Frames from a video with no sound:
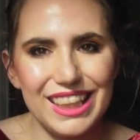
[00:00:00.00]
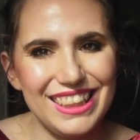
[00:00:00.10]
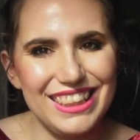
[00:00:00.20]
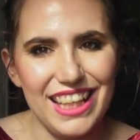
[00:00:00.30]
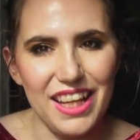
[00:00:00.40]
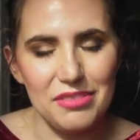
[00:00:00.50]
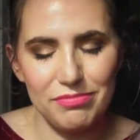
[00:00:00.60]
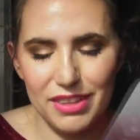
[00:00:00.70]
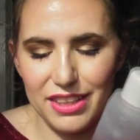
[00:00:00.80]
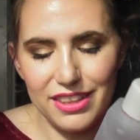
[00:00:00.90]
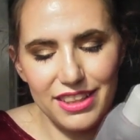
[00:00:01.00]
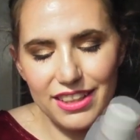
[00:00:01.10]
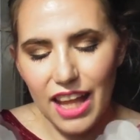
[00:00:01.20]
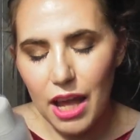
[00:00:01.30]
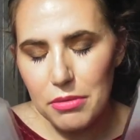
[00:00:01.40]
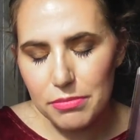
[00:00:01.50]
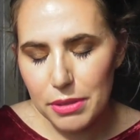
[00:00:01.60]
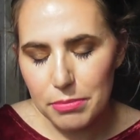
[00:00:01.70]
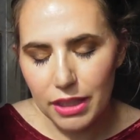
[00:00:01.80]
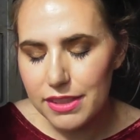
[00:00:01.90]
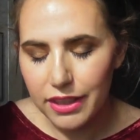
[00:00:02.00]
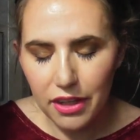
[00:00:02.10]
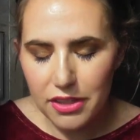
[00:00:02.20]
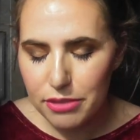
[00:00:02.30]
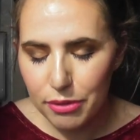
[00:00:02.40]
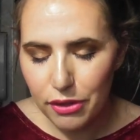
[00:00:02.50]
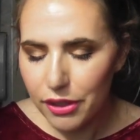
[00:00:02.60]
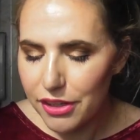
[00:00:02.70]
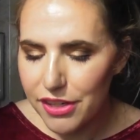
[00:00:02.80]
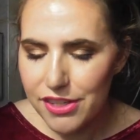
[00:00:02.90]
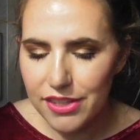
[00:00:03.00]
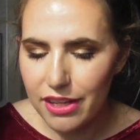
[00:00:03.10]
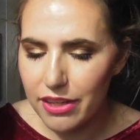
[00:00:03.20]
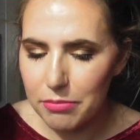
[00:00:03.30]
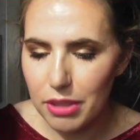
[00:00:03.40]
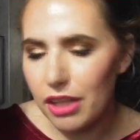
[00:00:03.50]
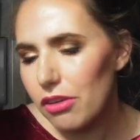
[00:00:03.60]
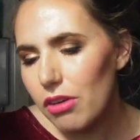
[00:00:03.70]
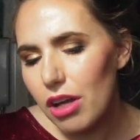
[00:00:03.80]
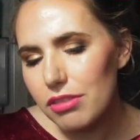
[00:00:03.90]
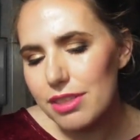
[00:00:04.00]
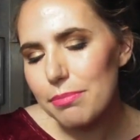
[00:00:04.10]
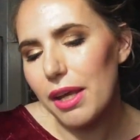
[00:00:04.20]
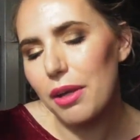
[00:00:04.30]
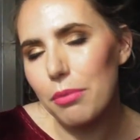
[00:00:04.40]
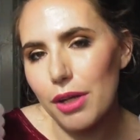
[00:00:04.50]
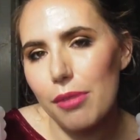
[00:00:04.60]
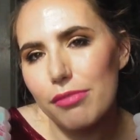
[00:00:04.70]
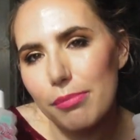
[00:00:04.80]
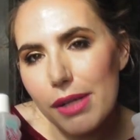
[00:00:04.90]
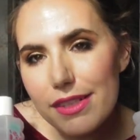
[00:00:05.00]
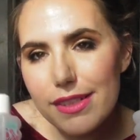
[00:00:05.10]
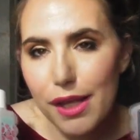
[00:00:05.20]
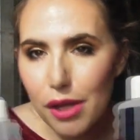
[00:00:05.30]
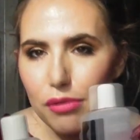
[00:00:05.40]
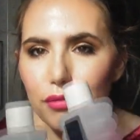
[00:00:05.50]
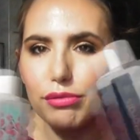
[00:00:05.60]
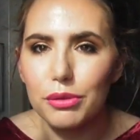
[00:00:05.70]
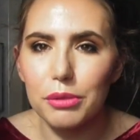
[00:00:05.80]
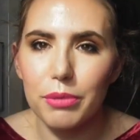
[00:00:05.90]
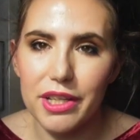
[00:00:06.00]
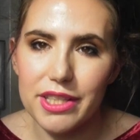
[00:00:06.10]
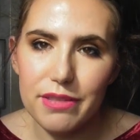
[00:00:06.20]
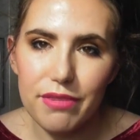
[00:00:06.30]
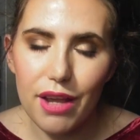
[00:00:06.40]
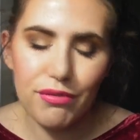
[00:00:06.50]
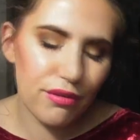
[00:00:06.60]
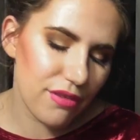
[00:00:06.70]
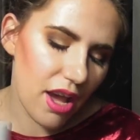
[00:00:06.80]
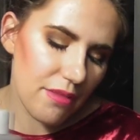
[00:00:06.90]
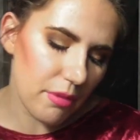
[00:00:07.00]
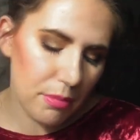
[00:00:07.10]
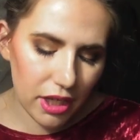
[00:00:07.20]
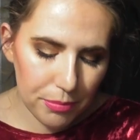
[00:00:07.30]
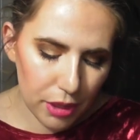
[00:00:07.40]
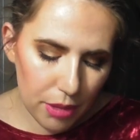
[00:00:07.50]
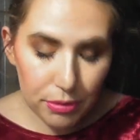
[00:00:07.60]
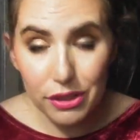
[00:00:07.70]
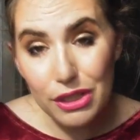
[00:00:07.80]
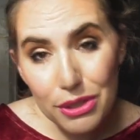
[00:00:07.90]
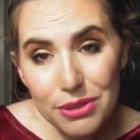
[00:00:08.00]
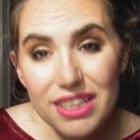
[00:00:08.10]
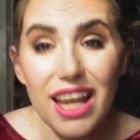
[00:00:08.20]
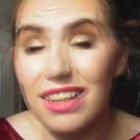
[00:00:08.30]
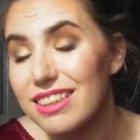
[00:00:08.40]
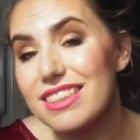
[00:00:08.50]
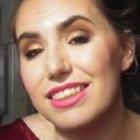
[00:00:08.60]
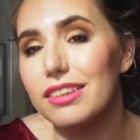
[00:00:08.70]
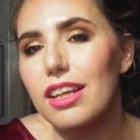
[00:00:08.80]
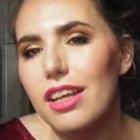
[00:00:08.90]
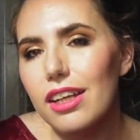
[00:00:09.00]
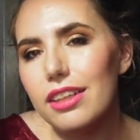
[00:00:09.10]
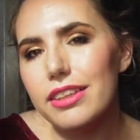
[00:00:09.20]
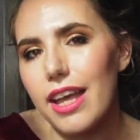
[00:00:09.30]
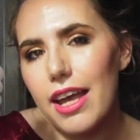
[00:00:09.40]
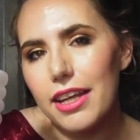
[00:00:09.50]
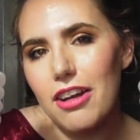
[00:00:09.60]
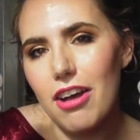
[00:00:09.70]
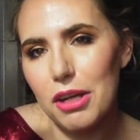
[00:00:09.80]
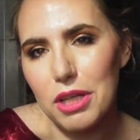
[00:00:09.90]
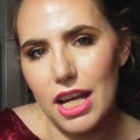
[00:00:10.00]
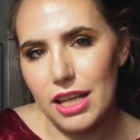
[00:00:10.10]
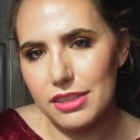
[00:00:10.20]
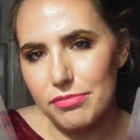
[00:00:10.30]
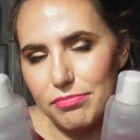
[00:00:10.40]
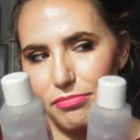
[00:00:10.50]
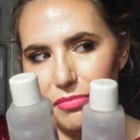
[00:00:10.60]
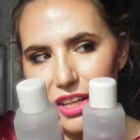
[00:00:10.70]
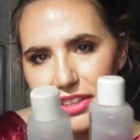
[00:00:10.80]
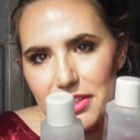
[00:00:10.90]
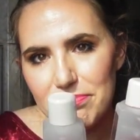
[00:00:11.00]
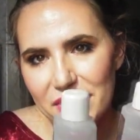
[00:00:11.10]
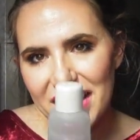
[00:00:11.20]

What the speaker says: yeah, I would be placing customer orders and then be like, oh, I'll just pick one up for myself, or when it's the 5 for 5, I'll pick up a couple of the new scents. And yeah, it got out of hand. It did.